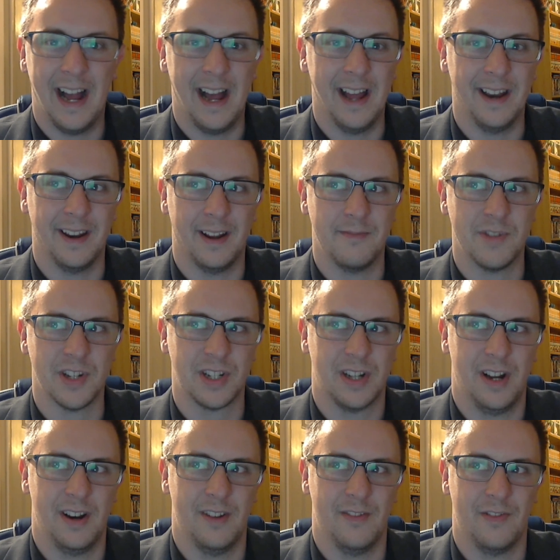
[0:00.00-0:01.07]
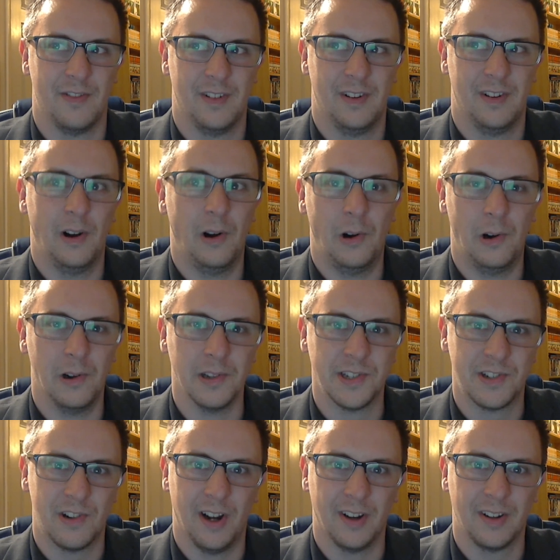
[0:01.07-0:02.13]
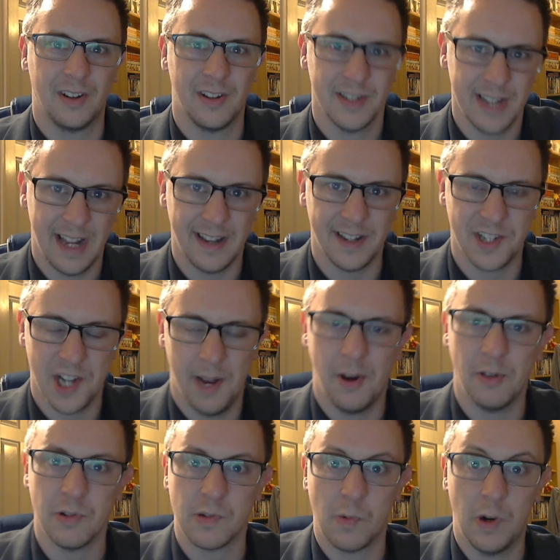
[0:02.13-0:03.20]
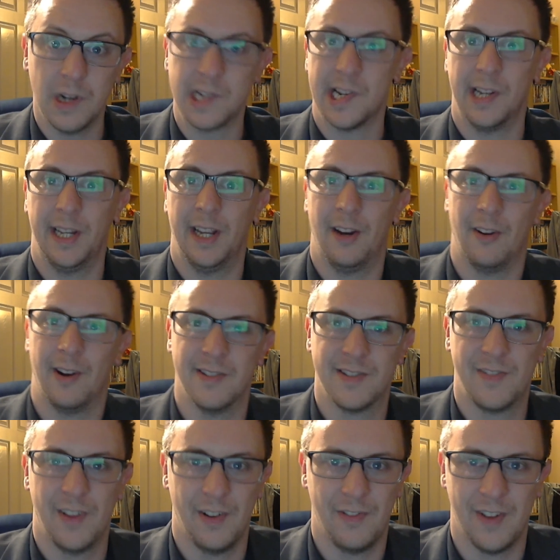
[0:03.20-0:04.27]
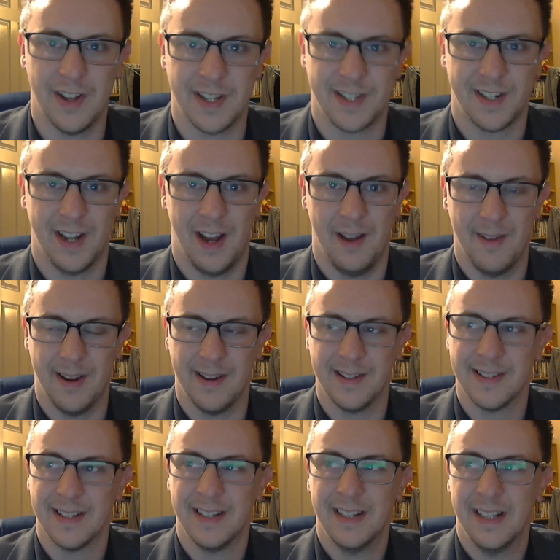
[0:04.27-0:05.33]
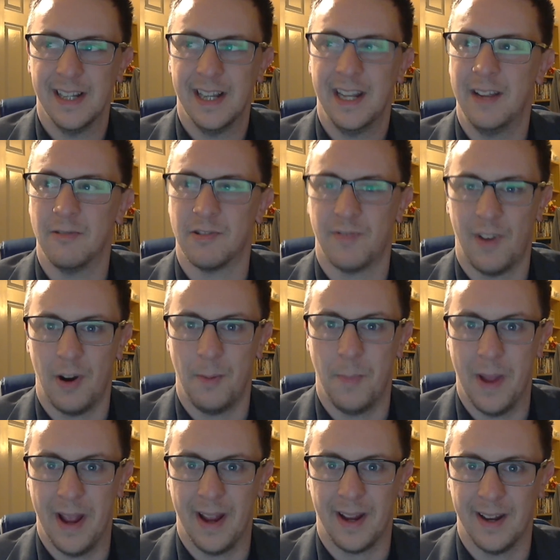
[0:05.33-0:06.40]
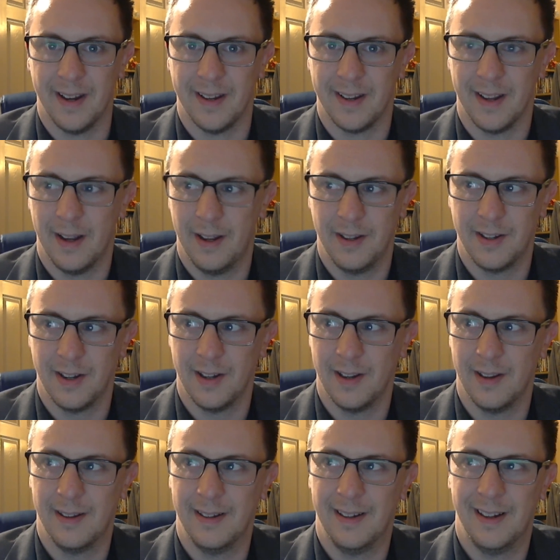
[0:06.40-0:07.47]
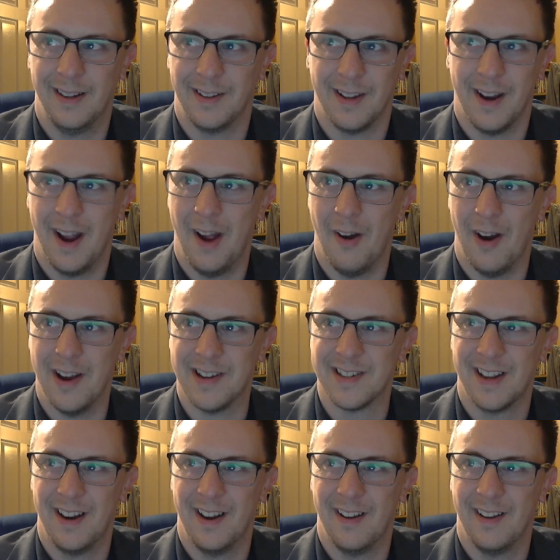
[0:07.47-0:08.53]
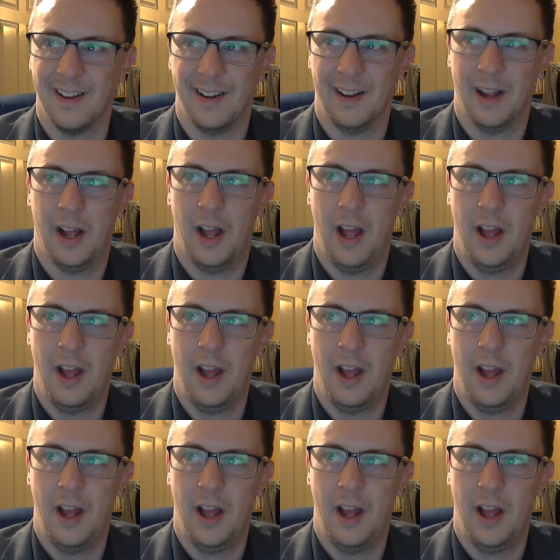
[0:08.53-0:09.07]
and I'm just kind of awestruck, because at the time I was watching Heroes for the first time, and he was very big, and I don't know, I just kind of